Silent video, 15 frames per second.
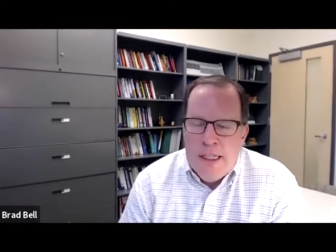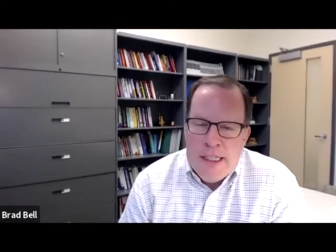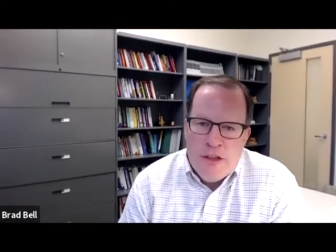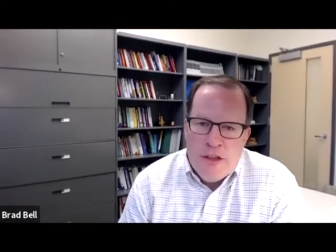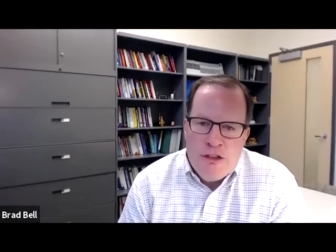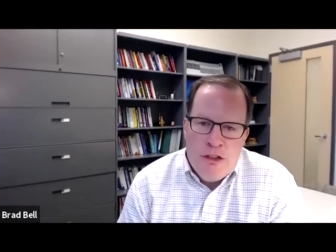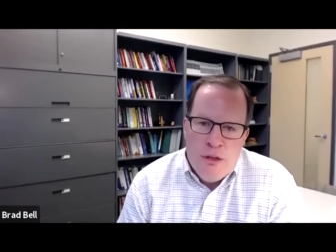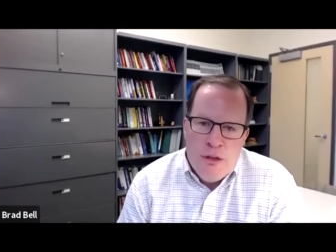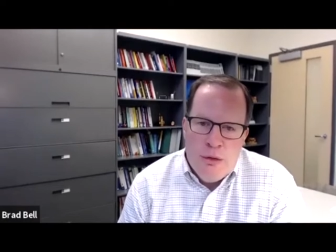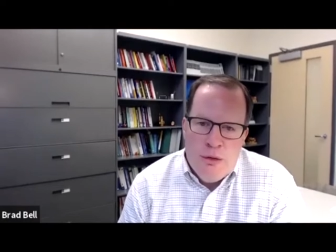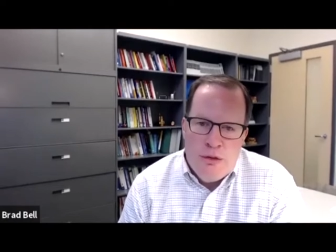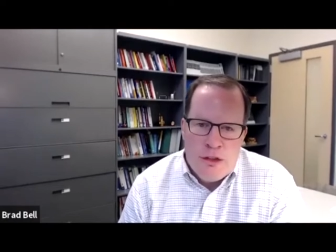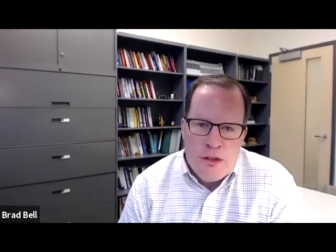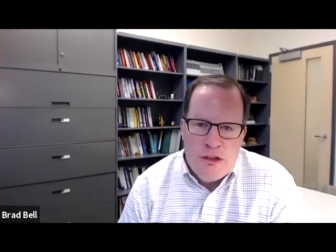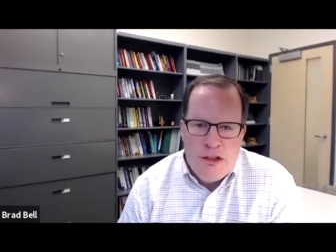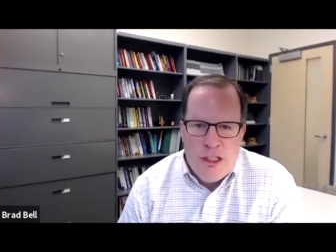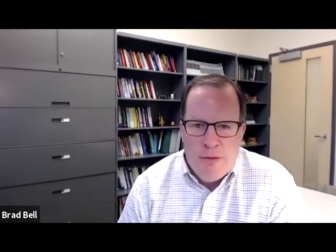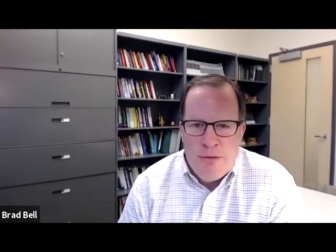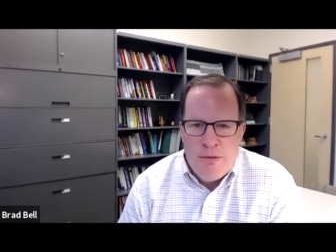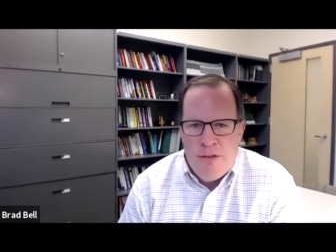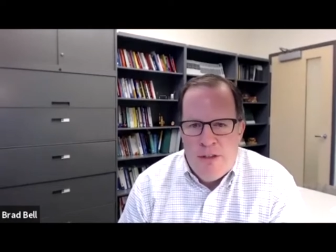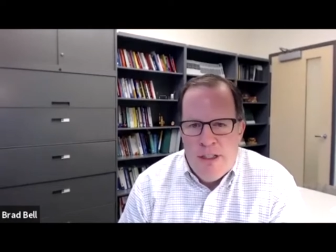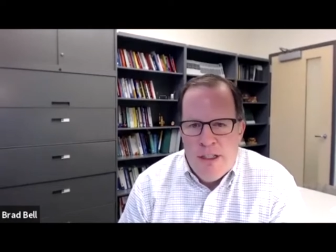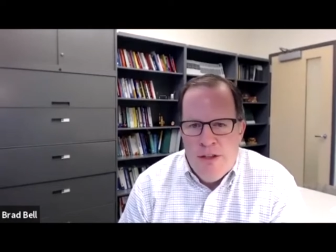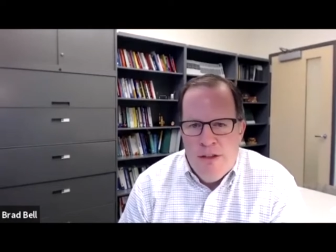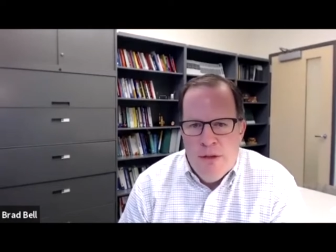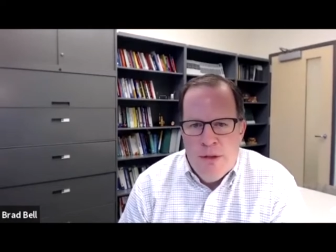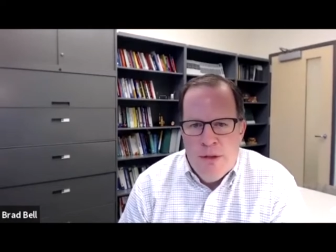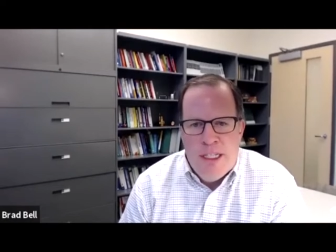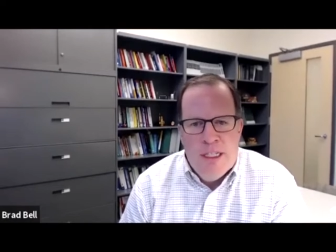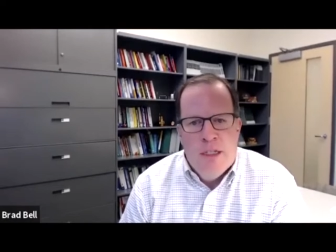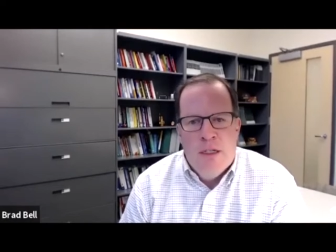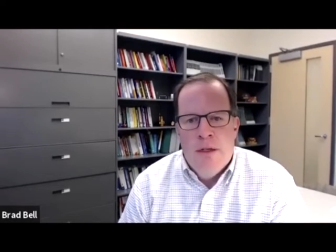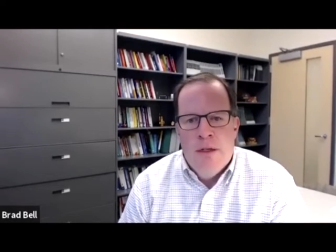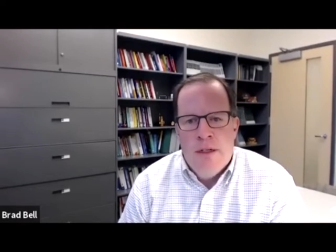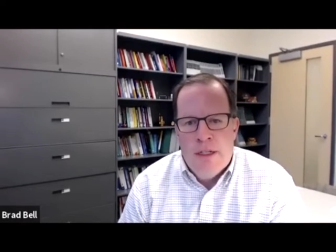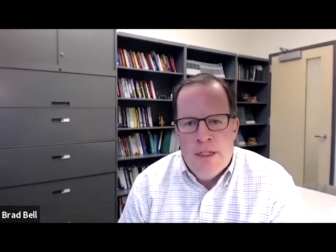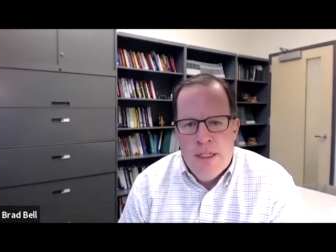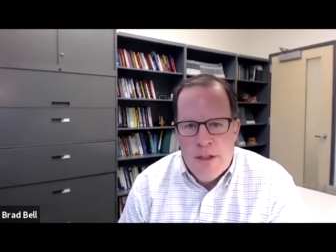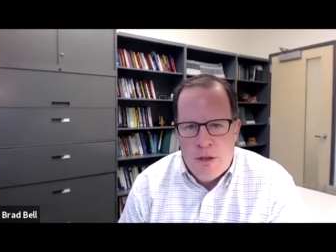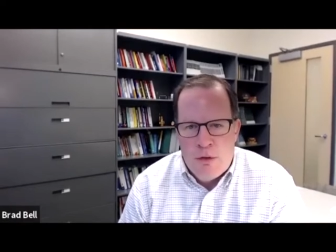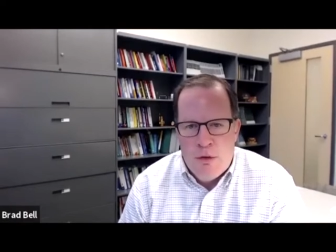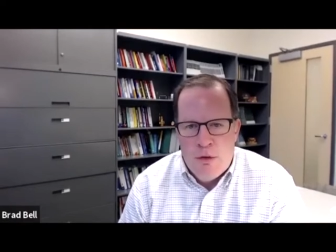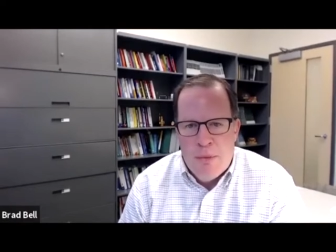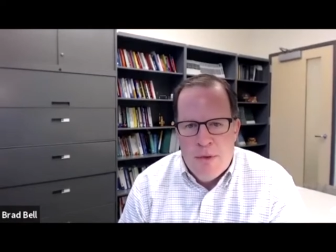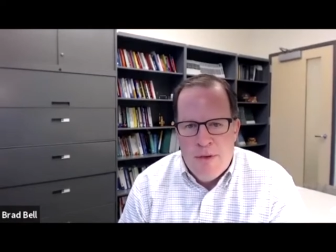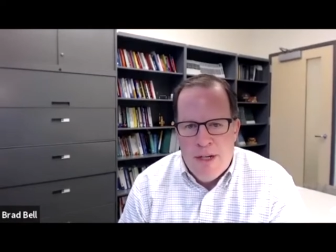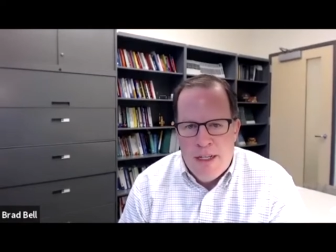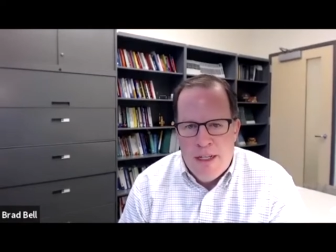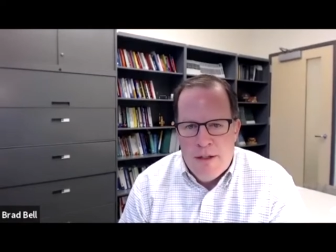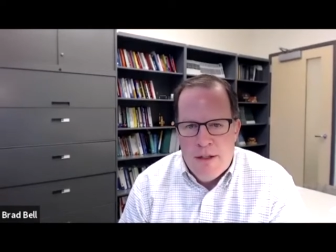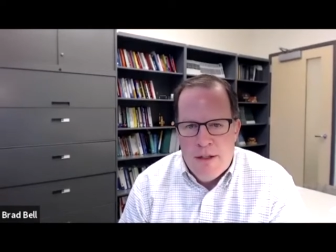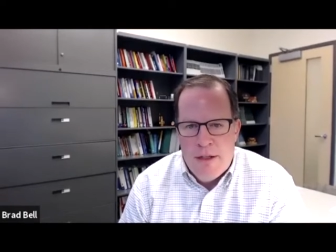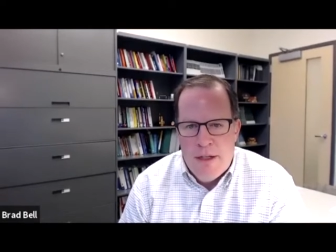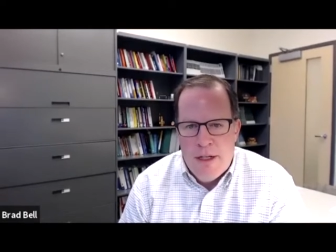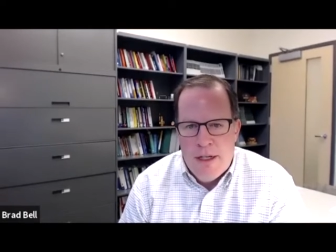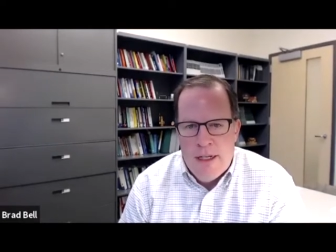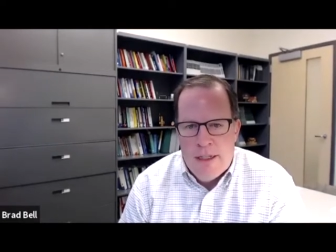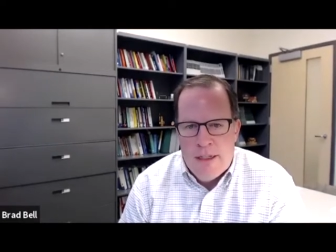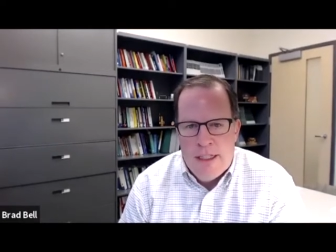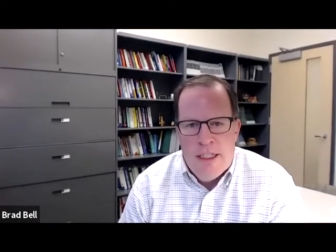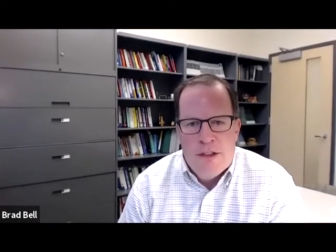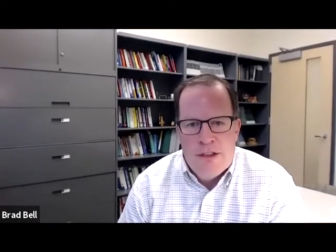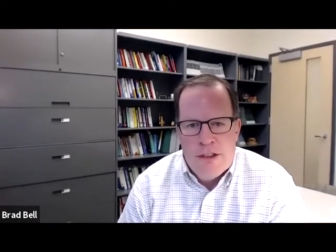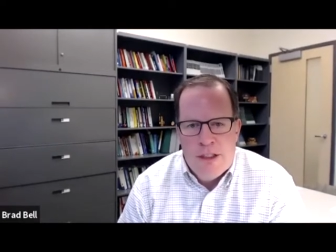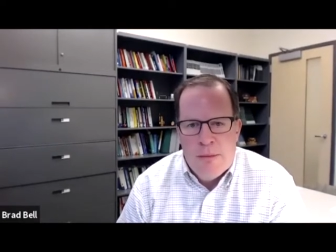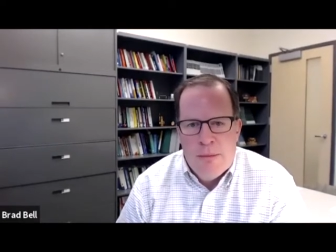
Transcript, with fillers: issues or shifts did you hear in the group around uh, leadership?